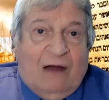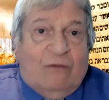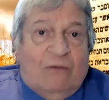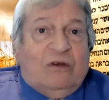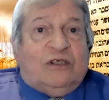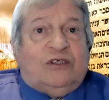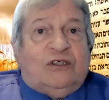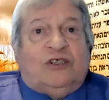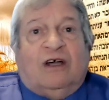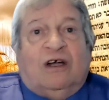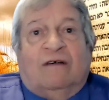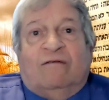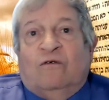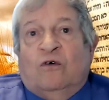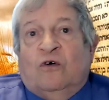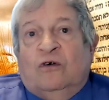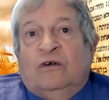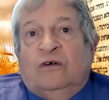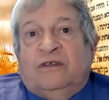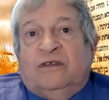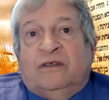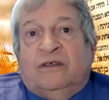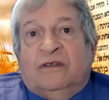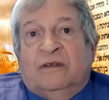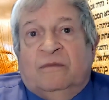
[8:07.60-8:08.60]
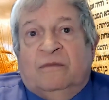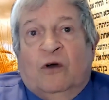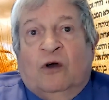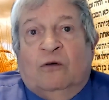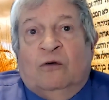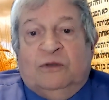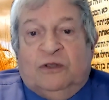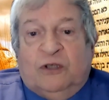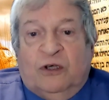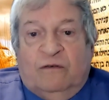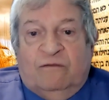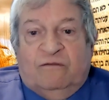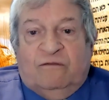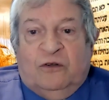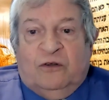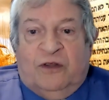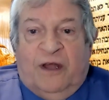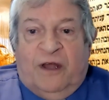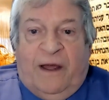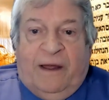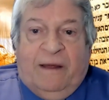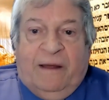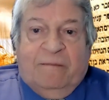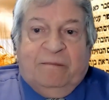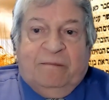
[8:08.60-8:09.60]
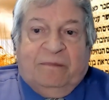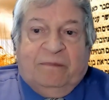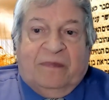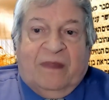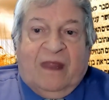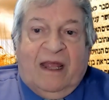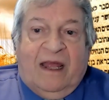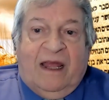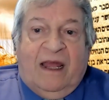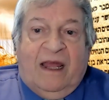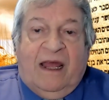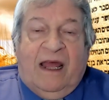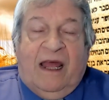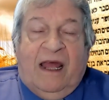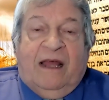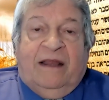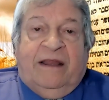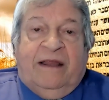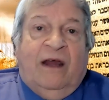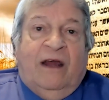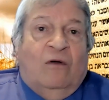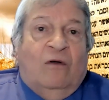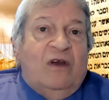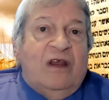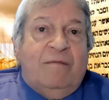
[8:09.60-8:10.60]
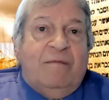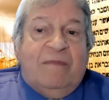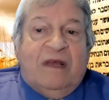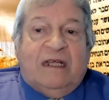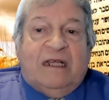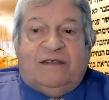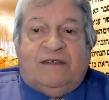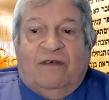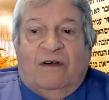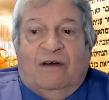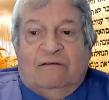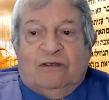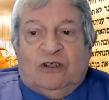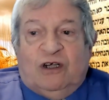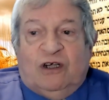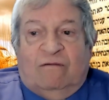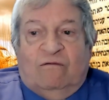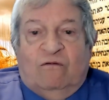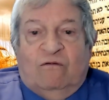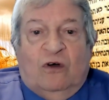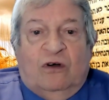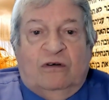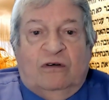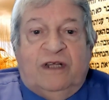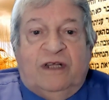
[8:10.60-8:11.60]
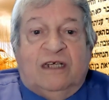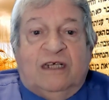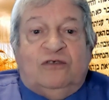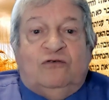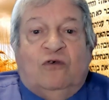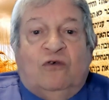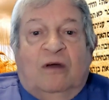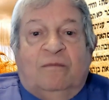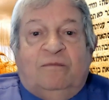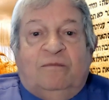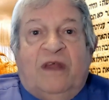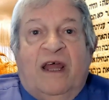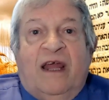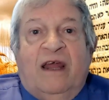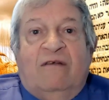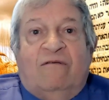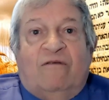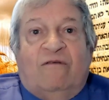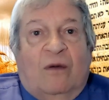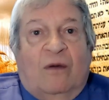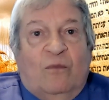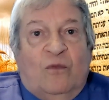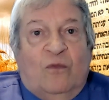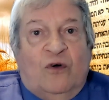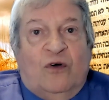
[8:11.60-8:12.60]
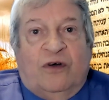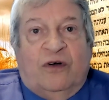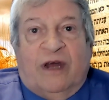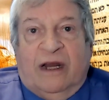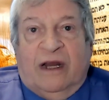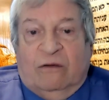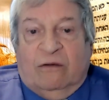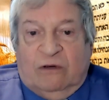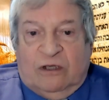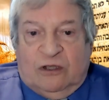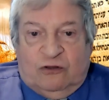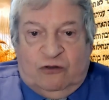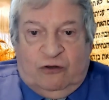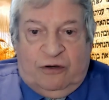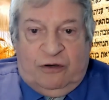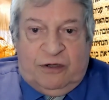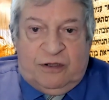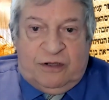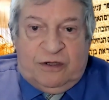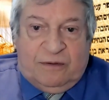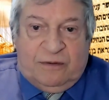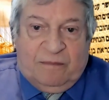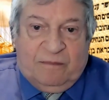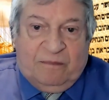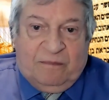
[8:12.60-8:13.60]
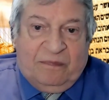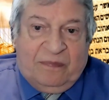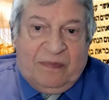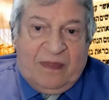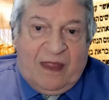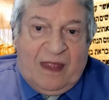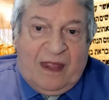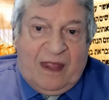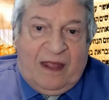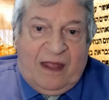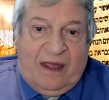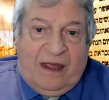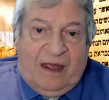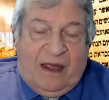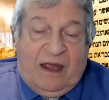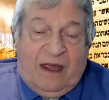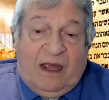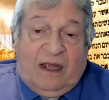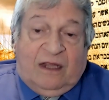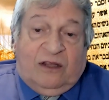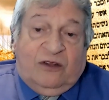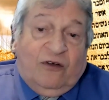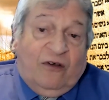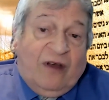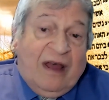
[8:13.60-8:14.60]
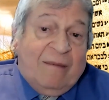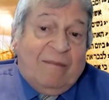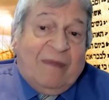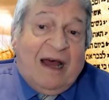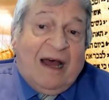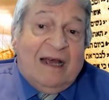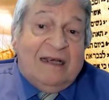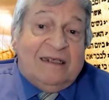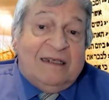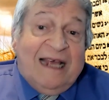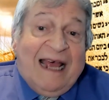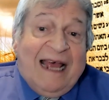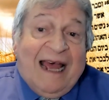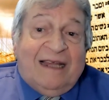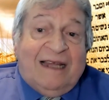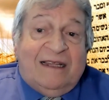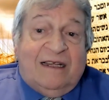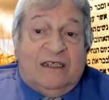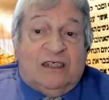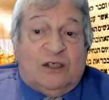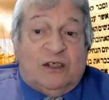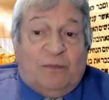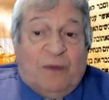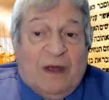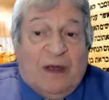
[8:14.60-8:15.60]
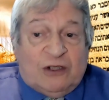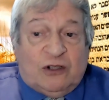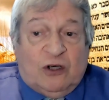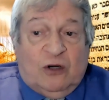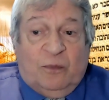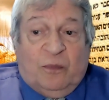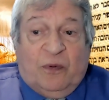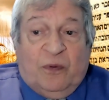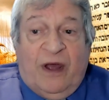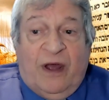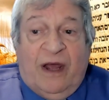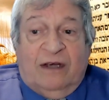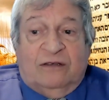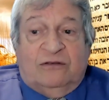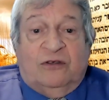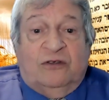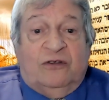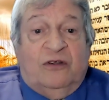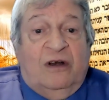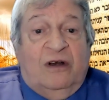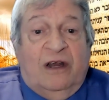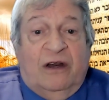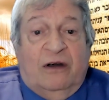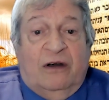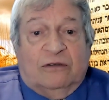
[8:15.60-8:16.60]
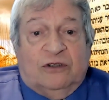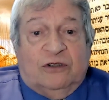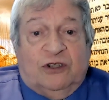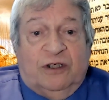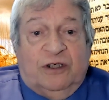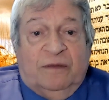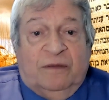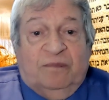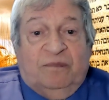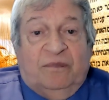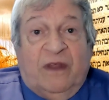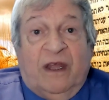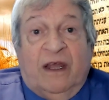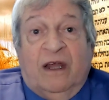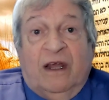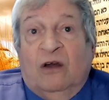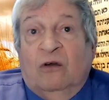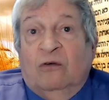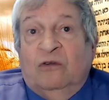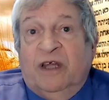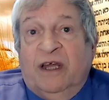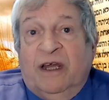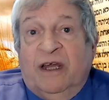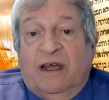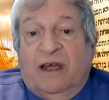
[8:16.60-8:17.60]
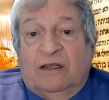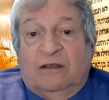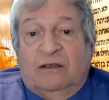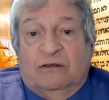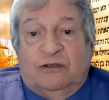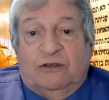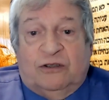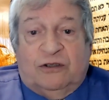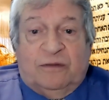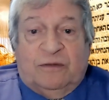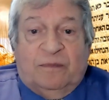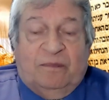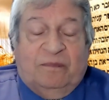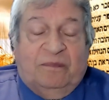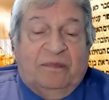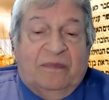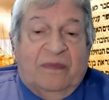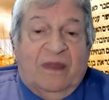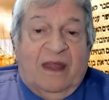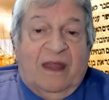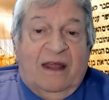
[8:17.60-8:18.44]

How is Shavuot observed today? The only mitzvah of Shavuot is to obtain from work and rejoice. The rabbis added special prayers to the liturgy, including Kiddush,